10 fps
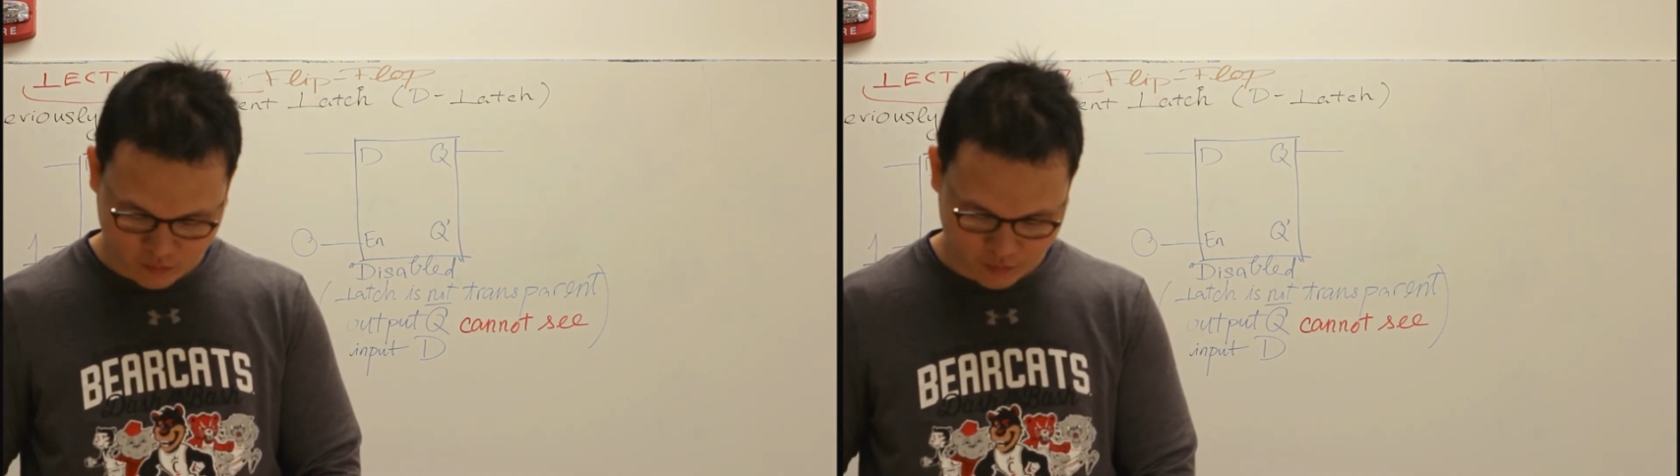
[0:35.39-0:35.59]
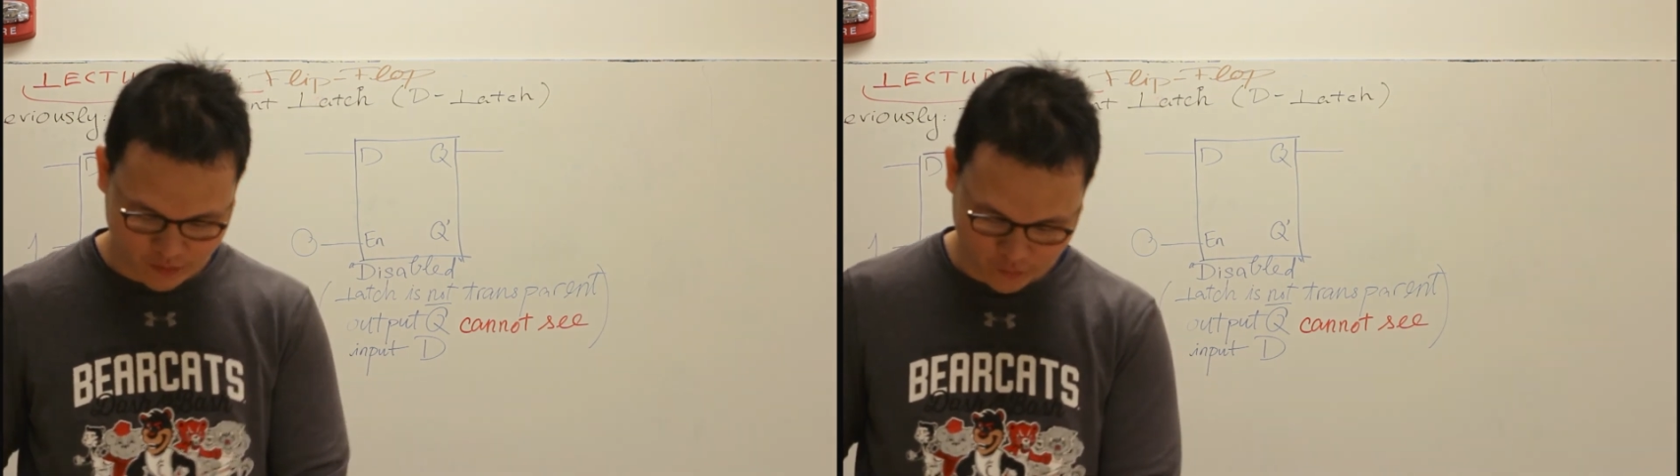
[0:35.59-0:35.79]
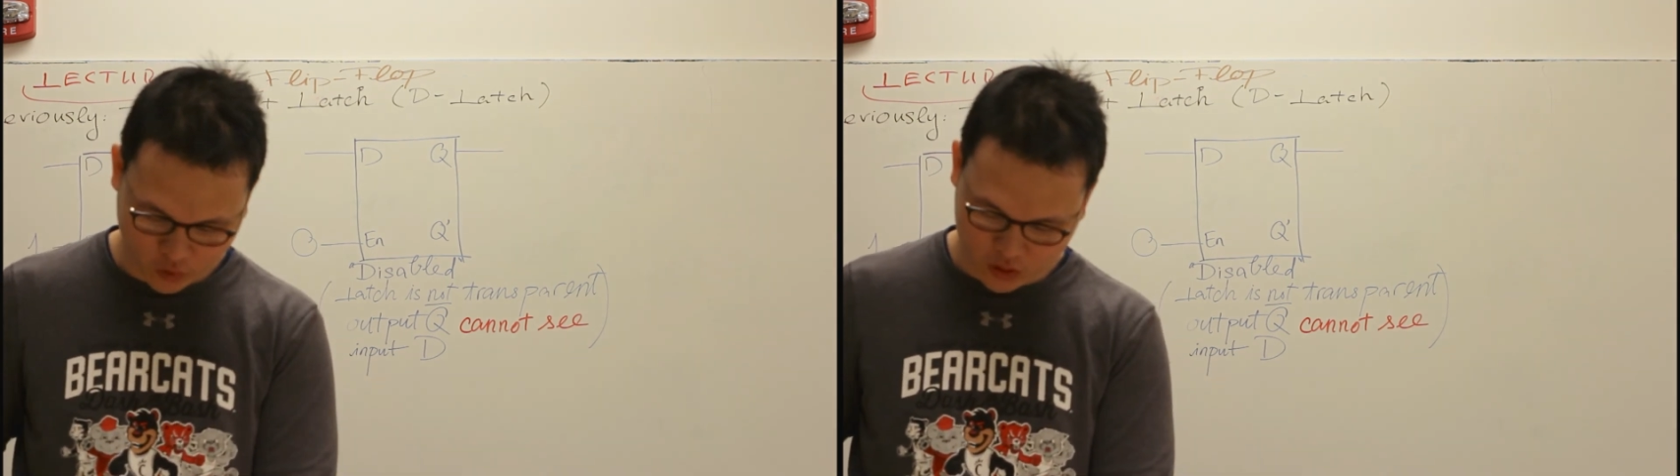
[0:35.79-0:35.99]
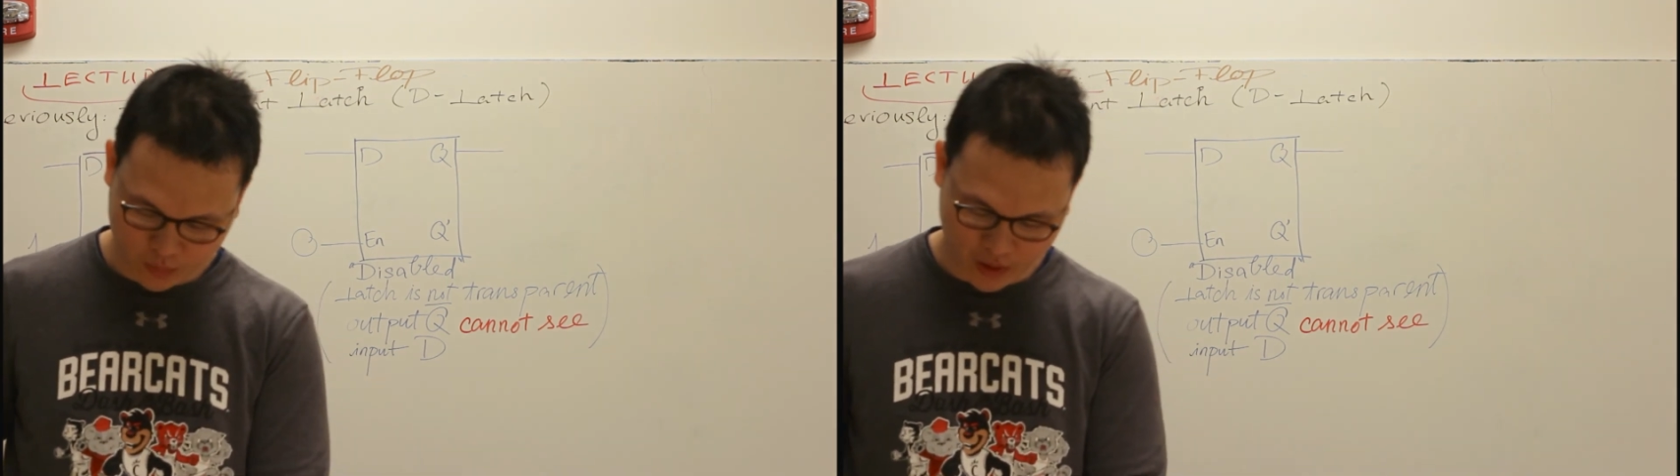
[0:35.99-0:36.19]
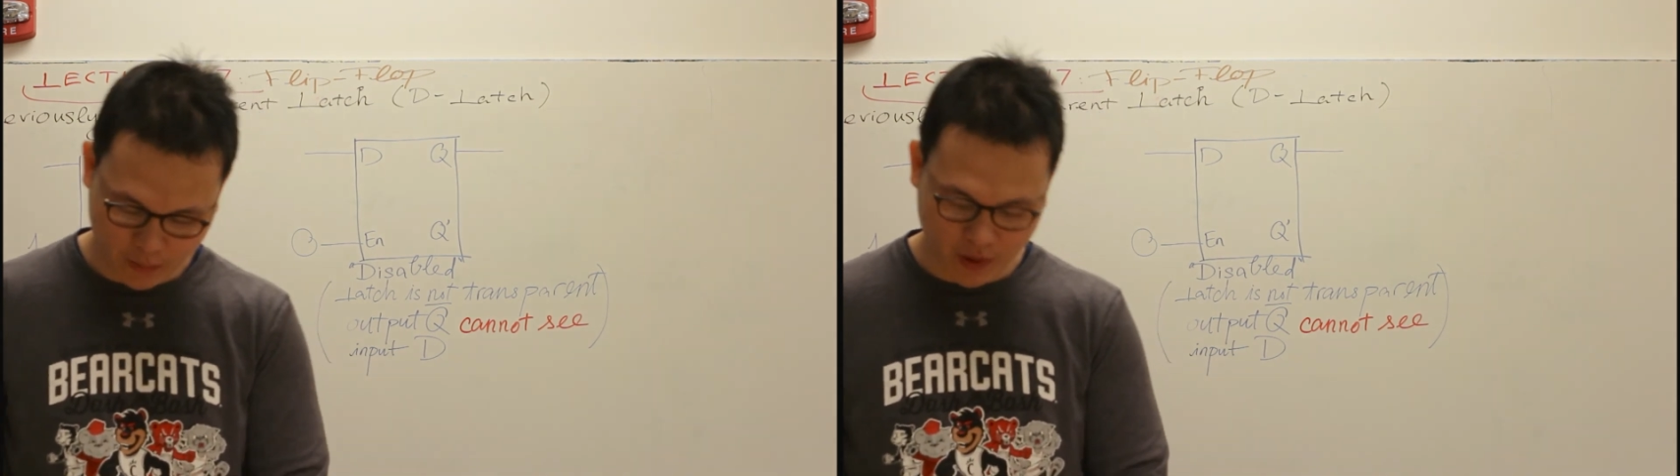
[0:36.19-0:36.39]
before
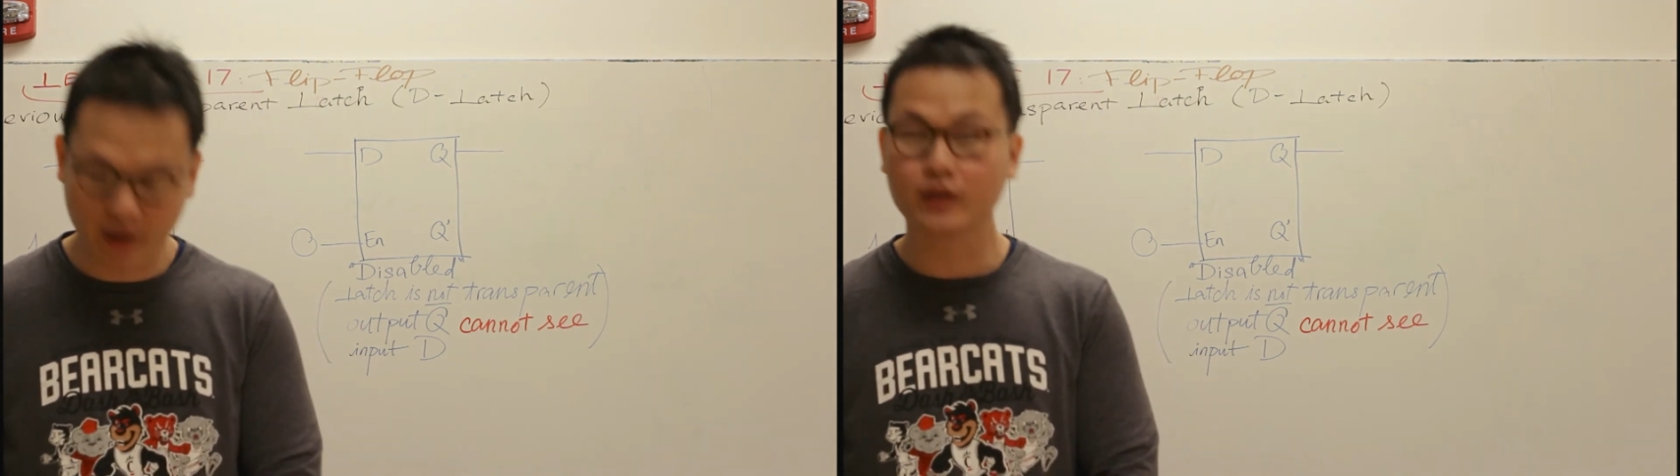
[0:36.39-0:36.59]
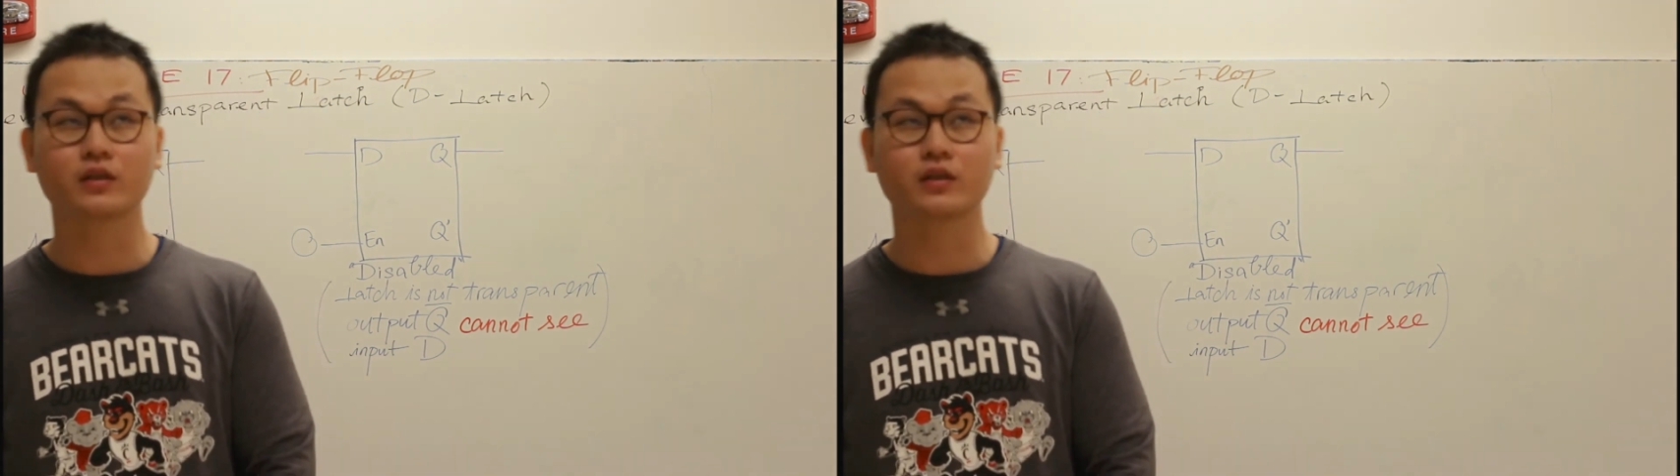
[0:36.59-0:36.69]
spring break.